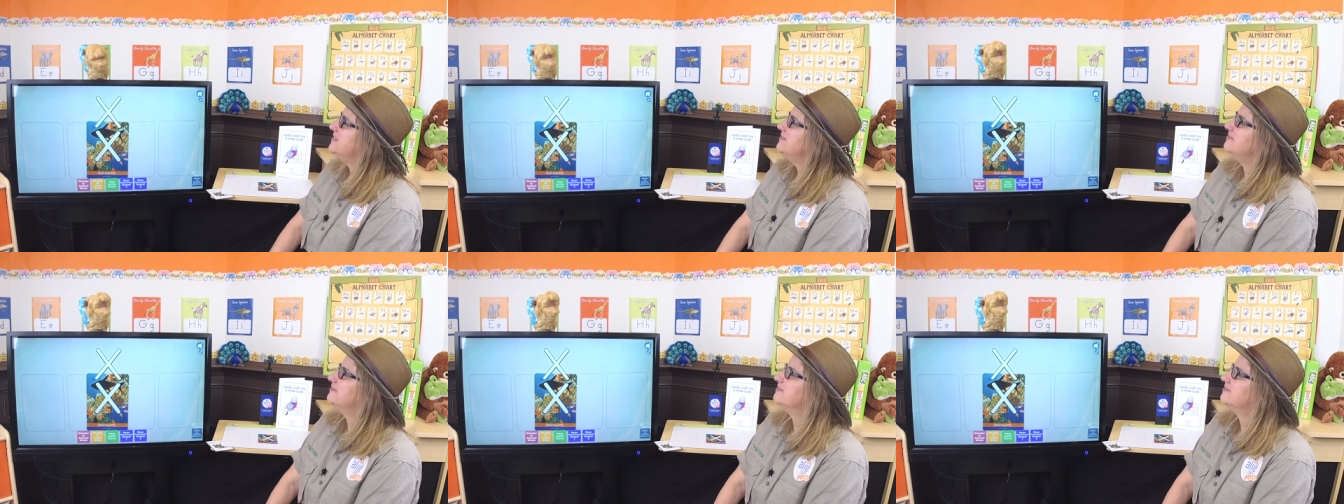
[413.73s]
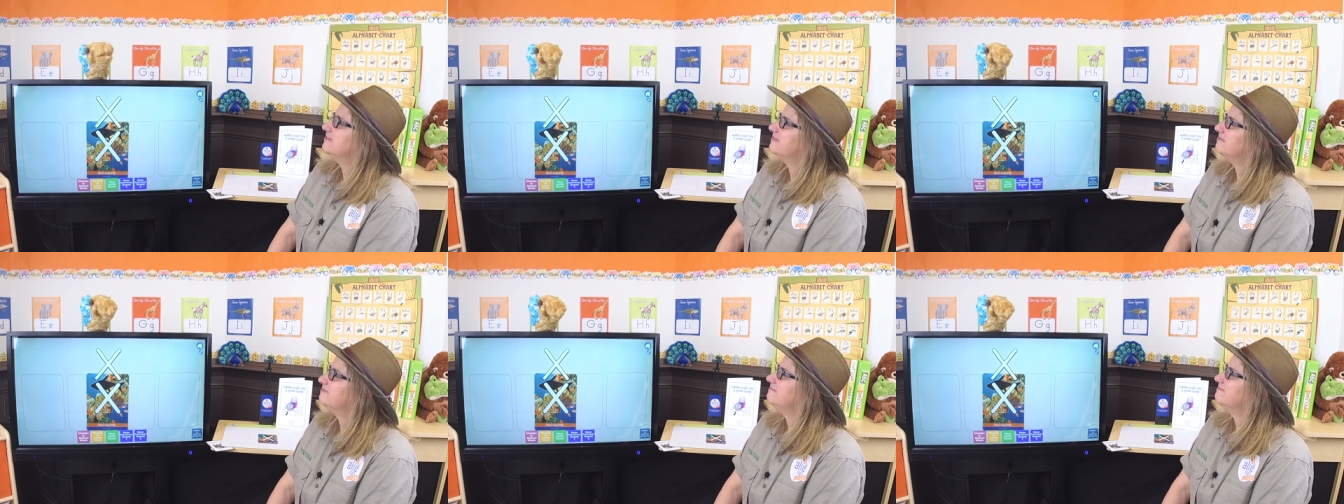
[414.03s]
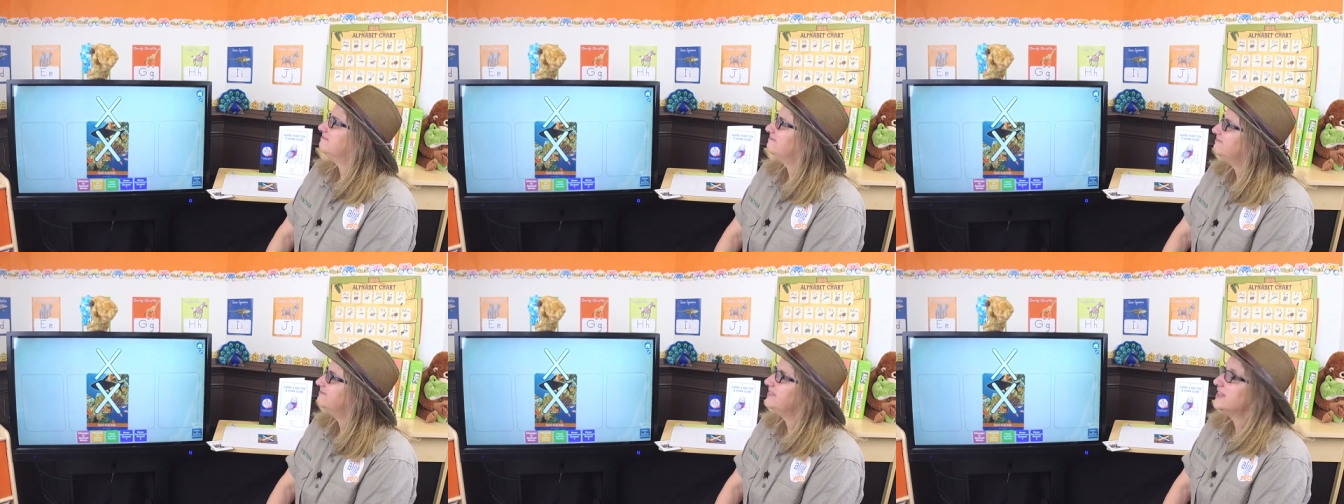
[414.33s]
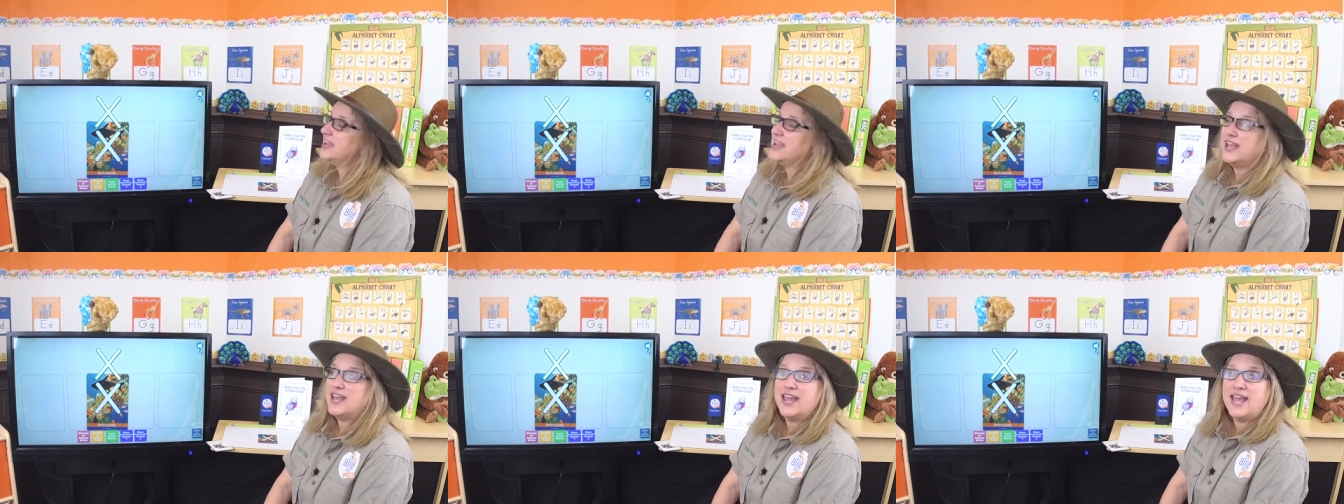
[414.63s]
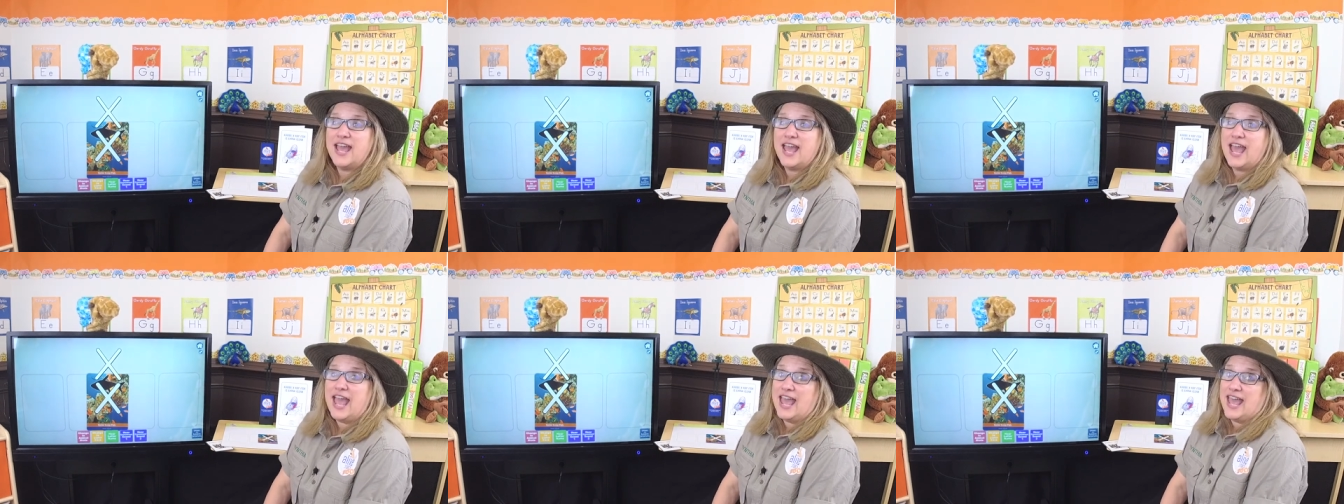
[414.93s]
Yeah.
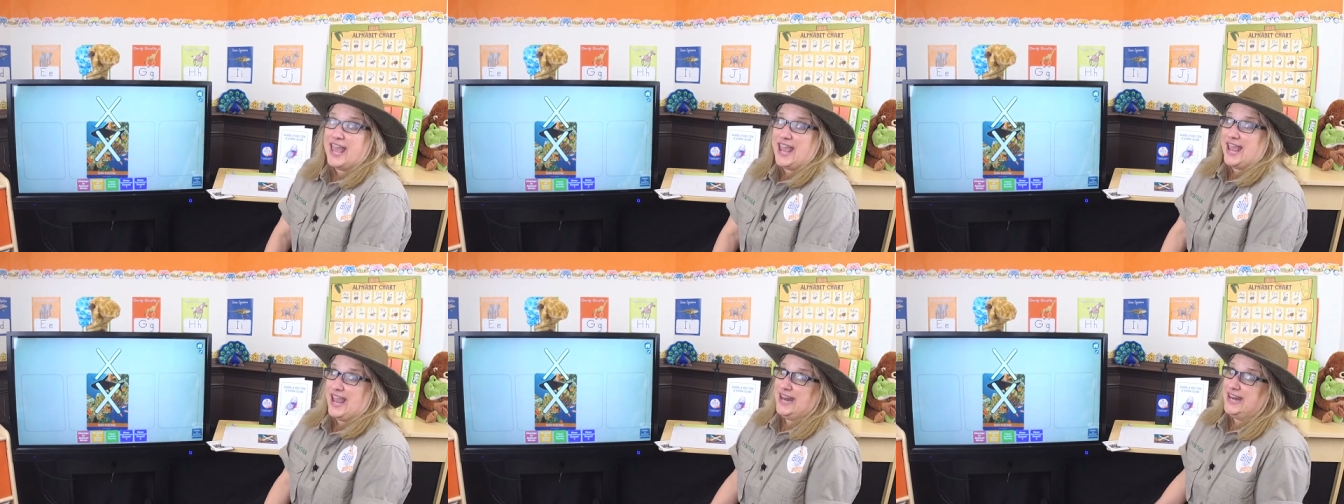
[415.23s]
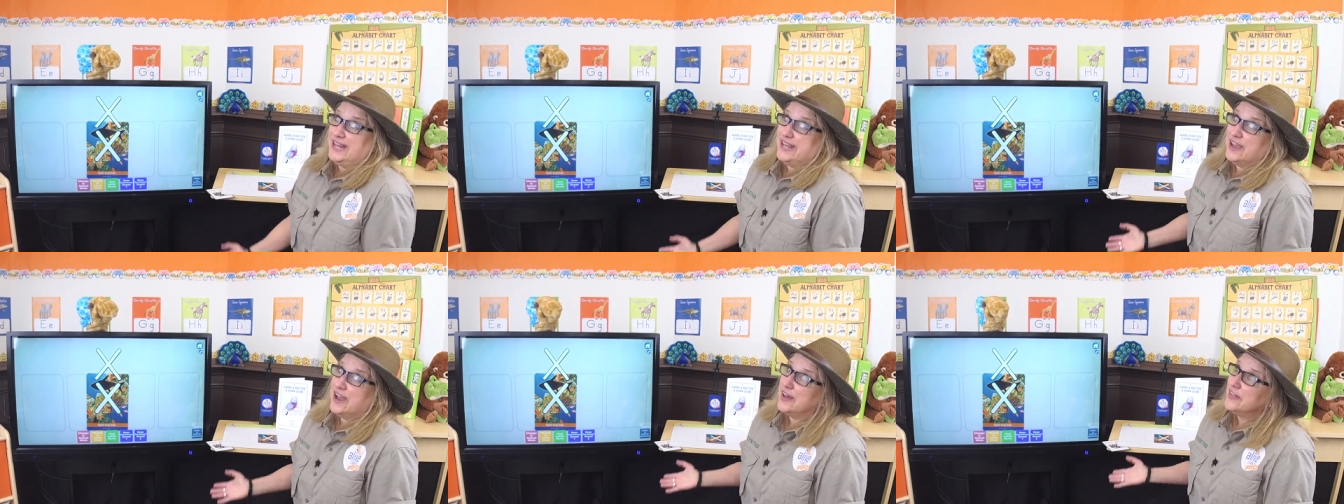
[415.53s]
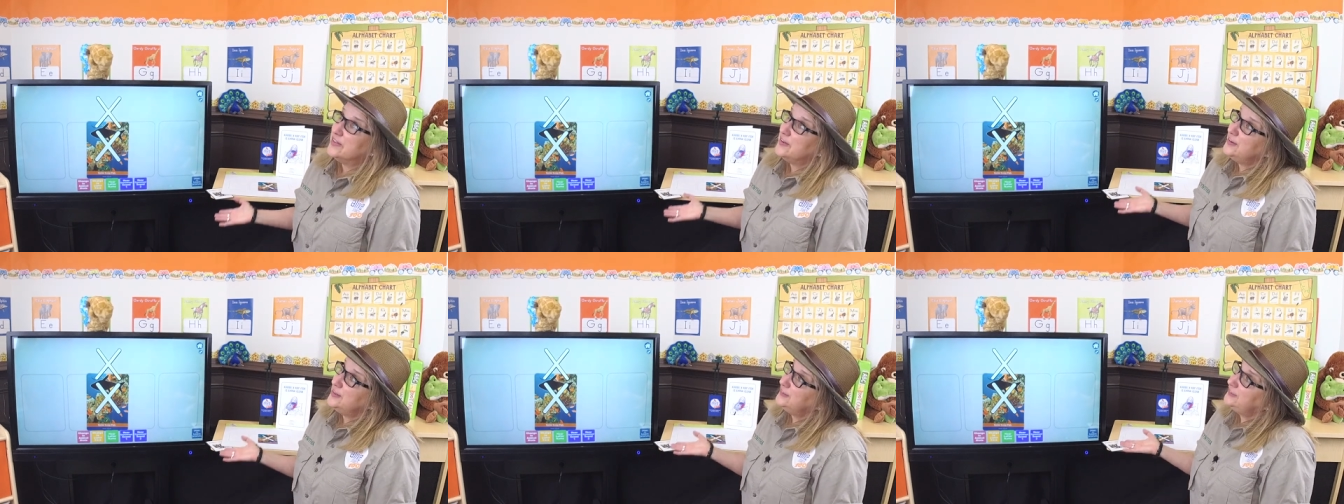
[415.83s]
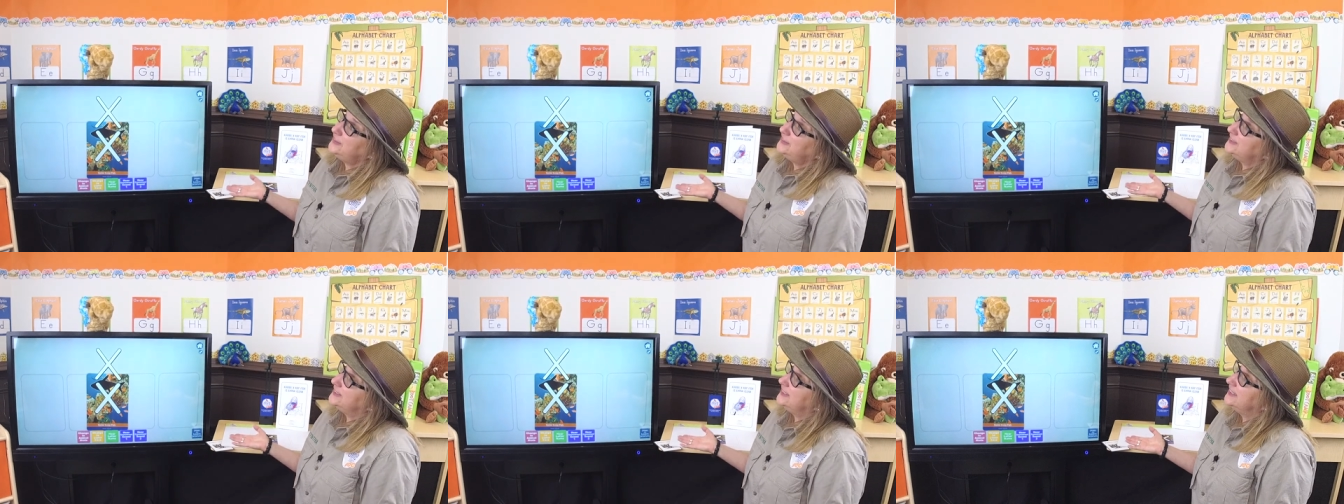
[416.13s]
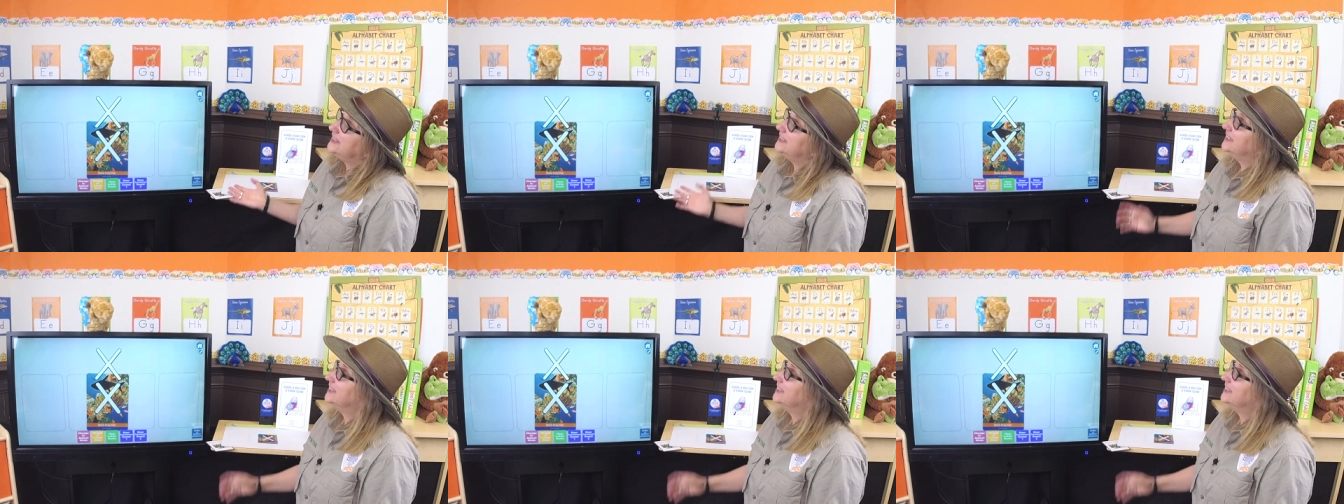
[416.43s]
Any others?